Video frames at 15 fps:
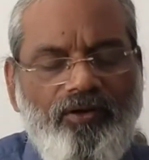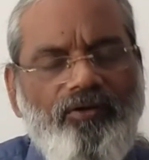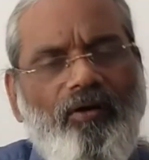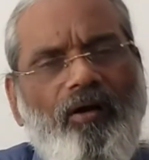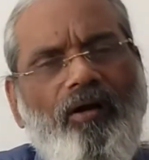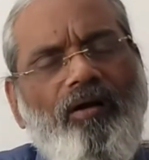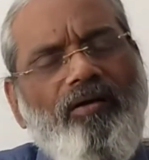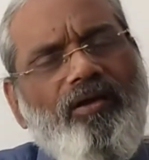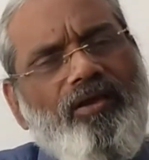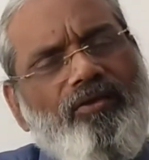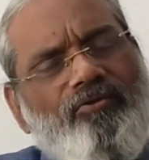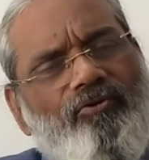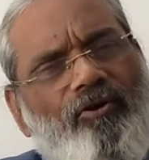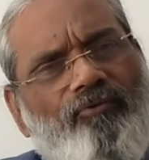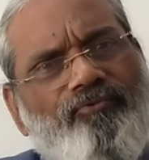talk
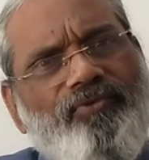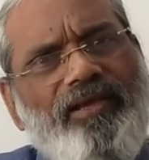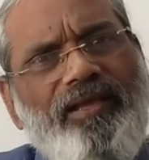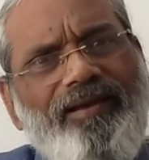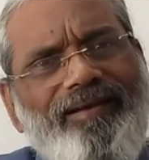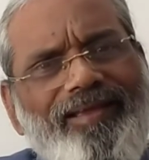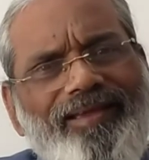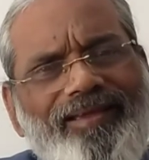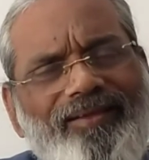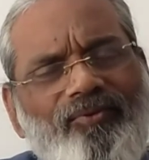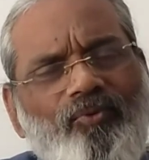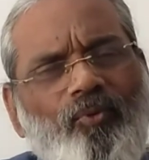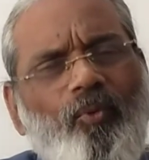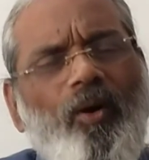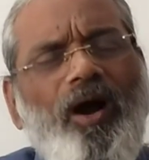you of killing
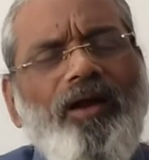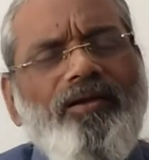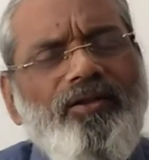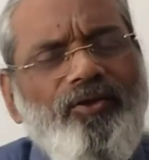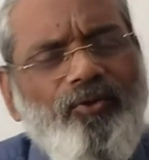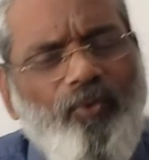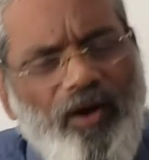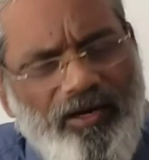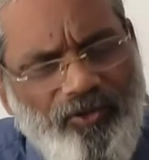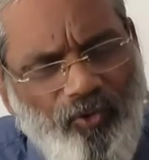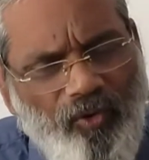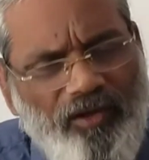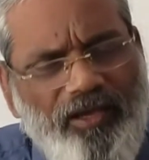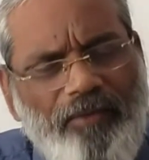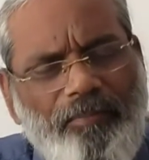what you are
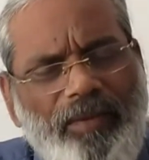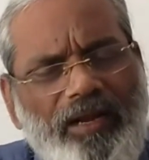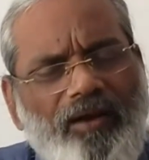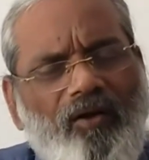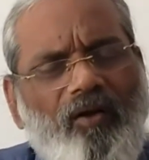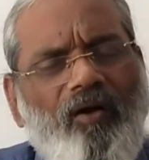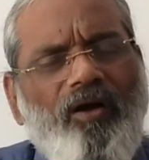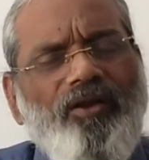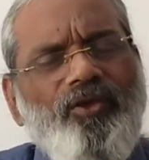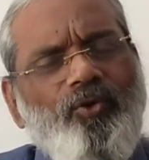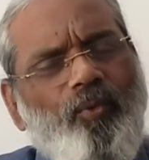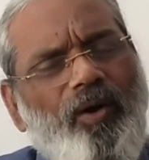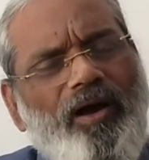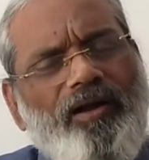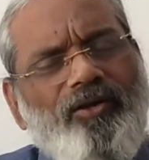talking me lord
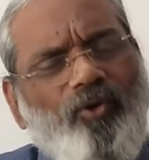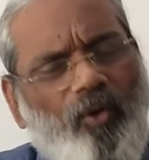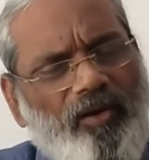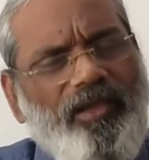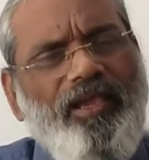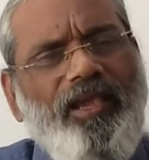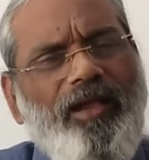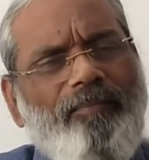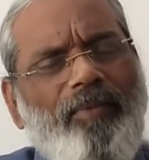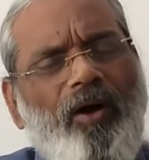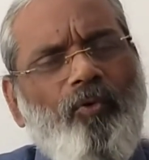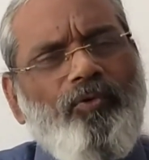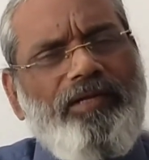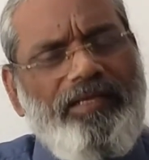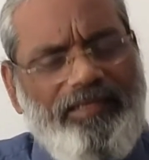you are talking
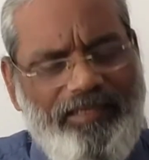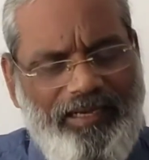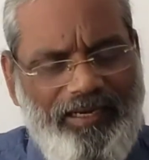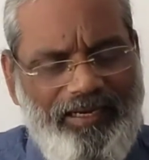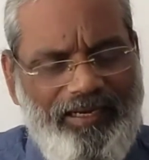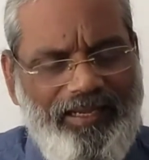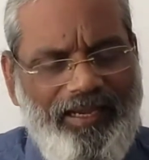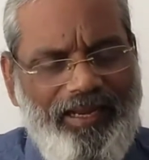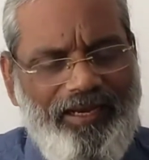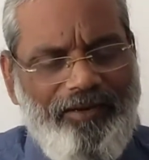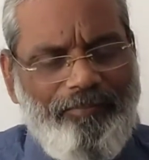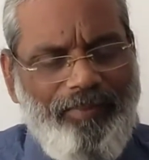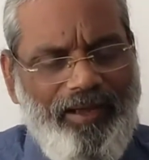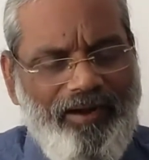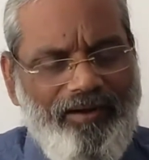about killing
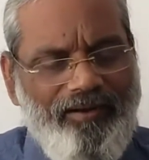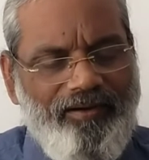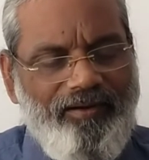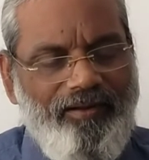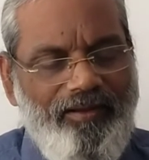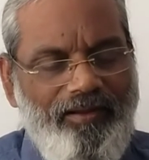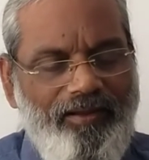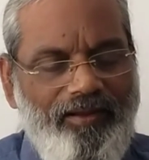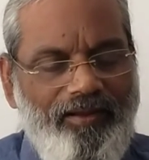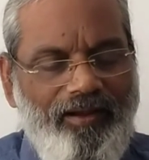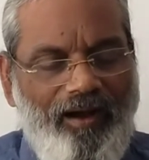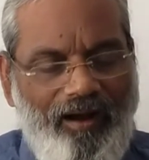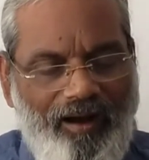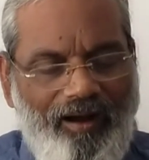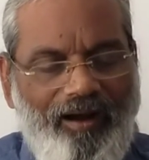and murder
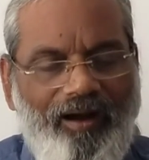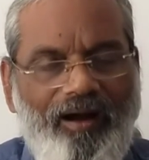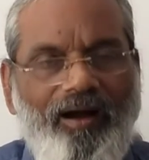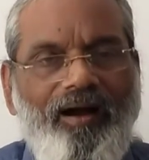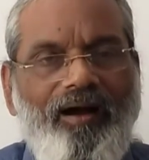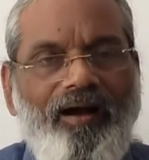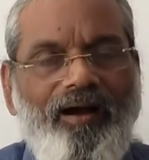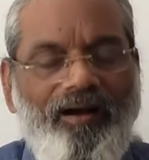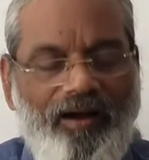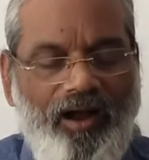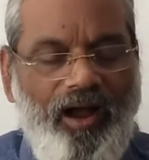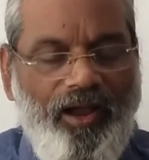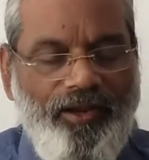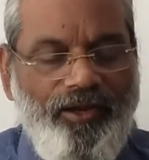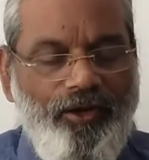ah
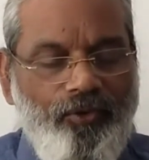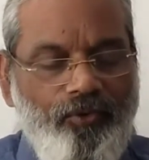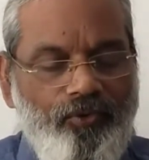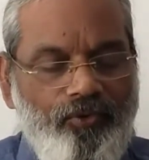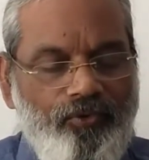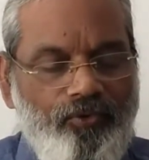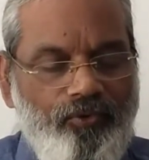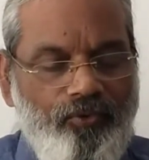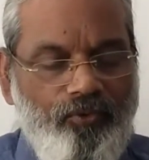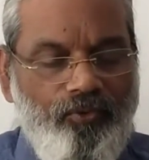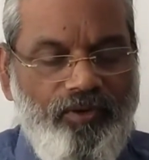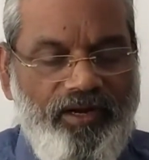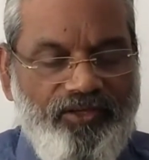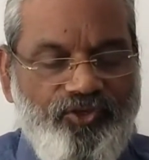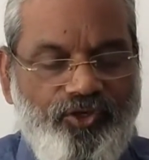i do
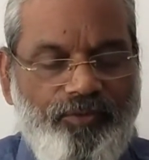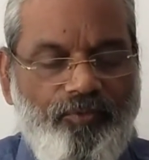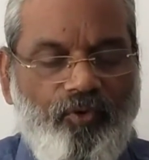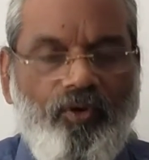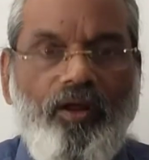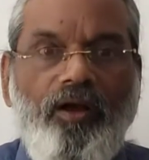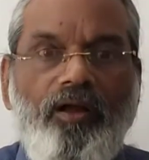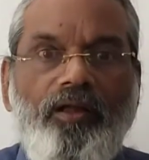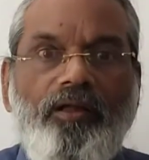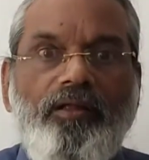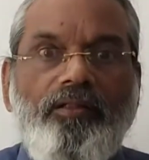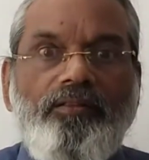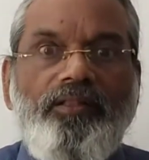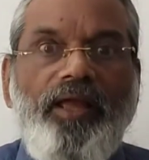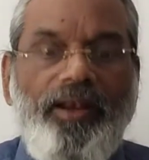desdemona
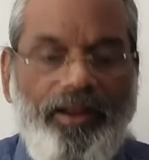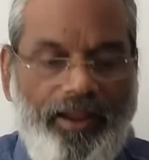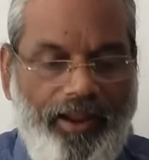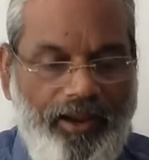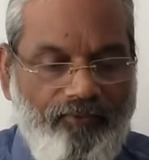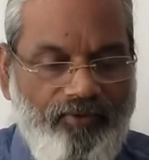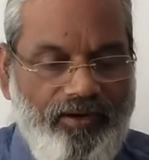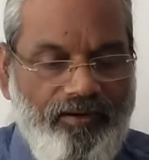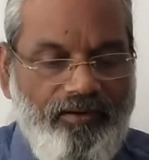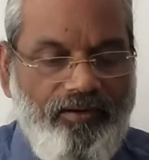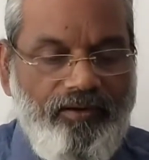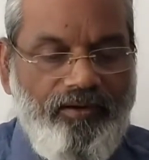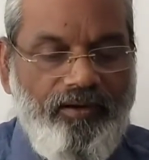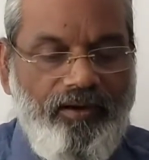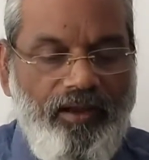then heaven
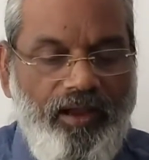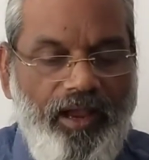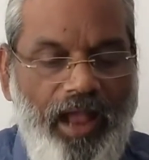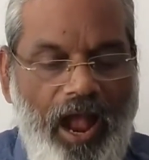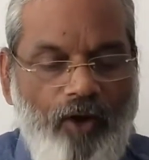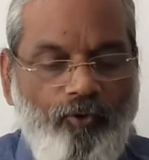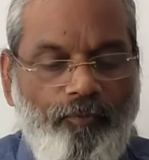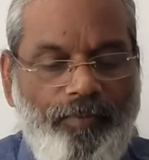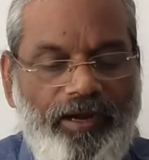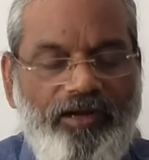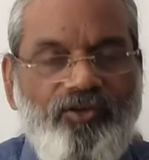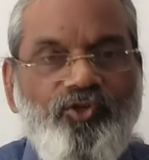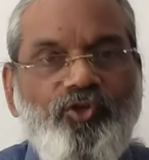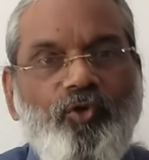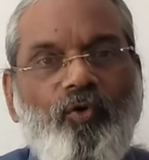have
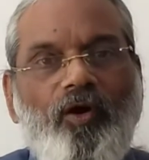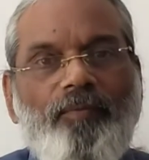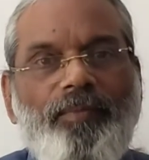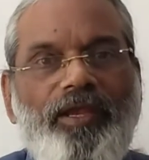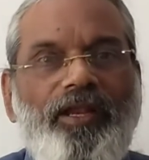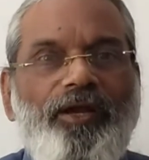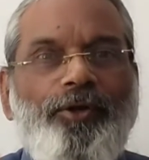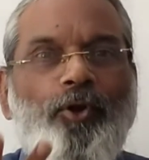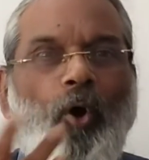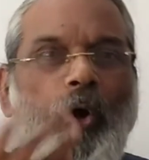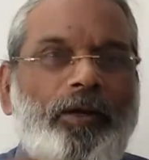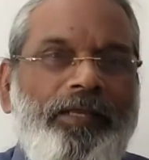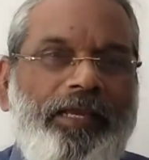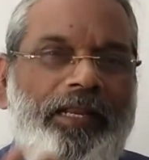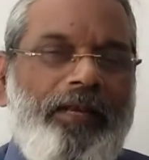mercy on me
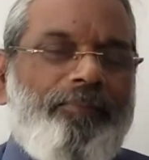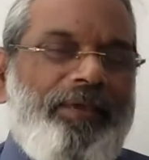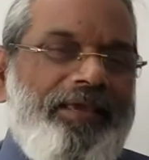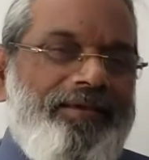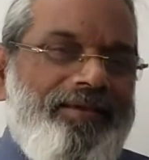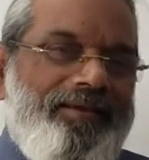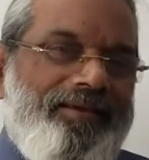don't kill me